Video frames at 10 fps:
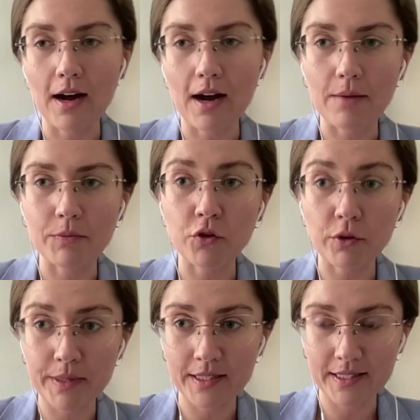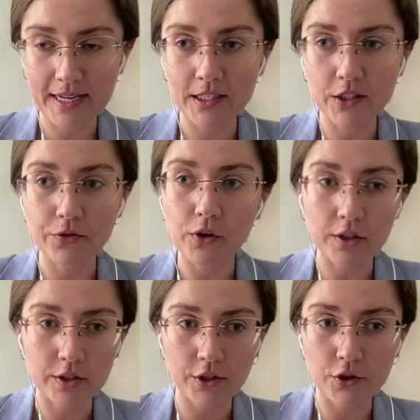European Center for
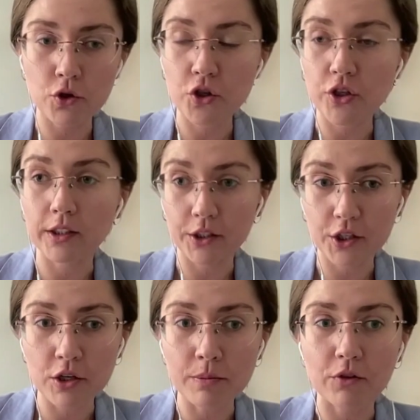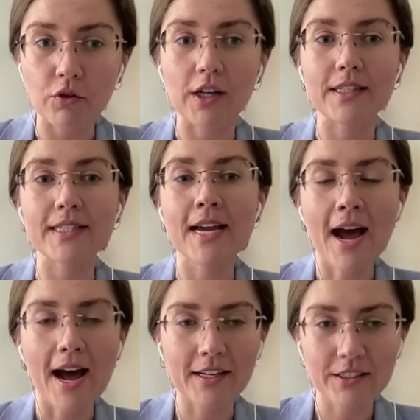Constitutional and Human Rights.
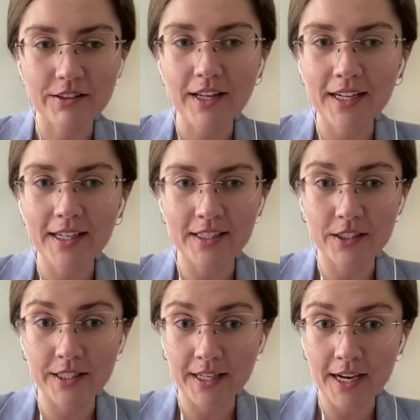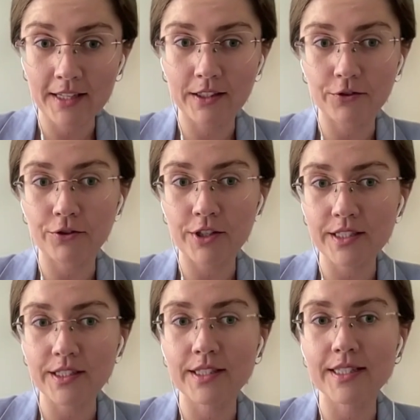And they indicate that, for
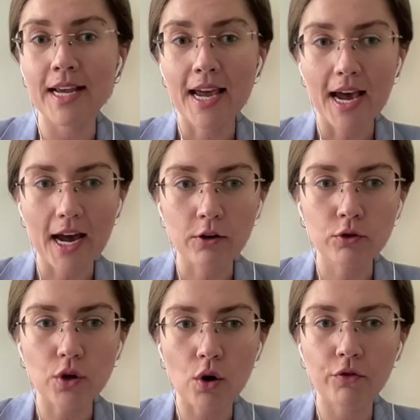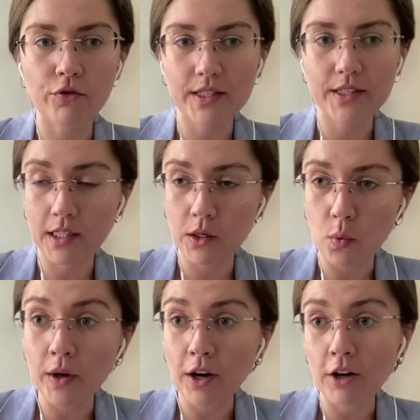instance, out of
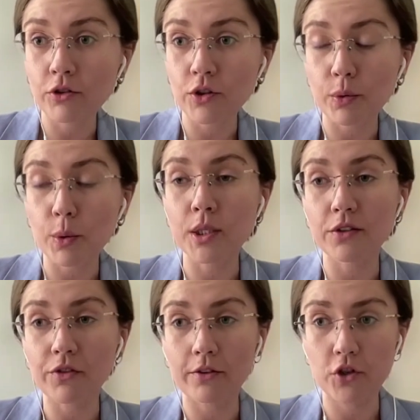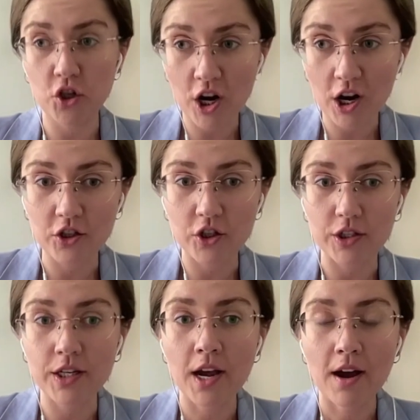125 charges